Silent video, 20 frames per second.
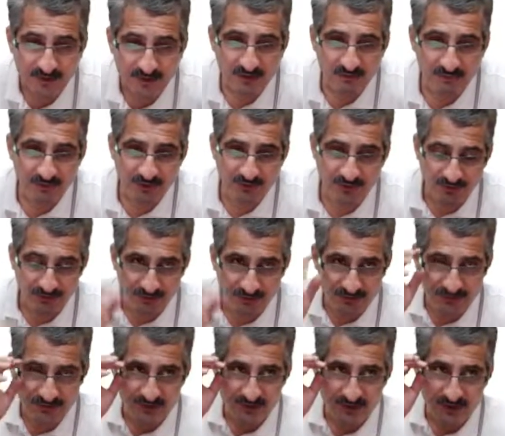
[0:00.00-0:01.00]

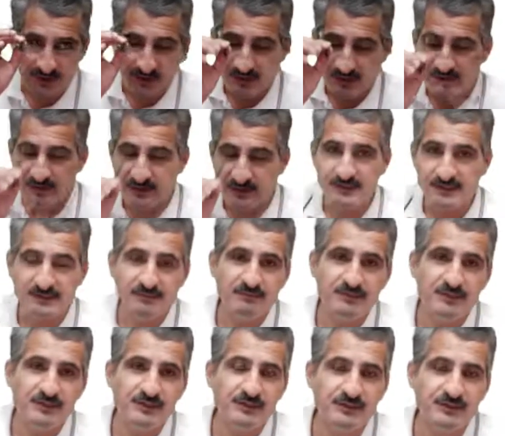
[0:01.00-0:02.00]
Because this
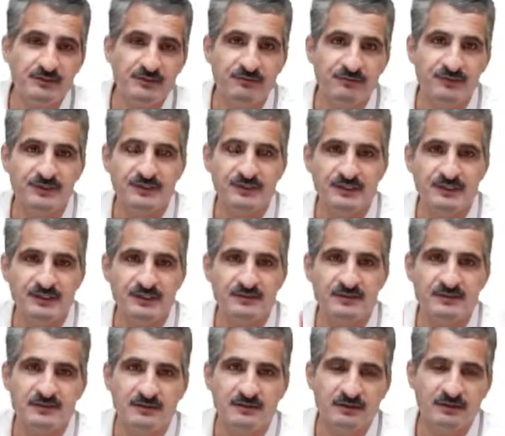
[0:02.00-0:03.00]
summation of x's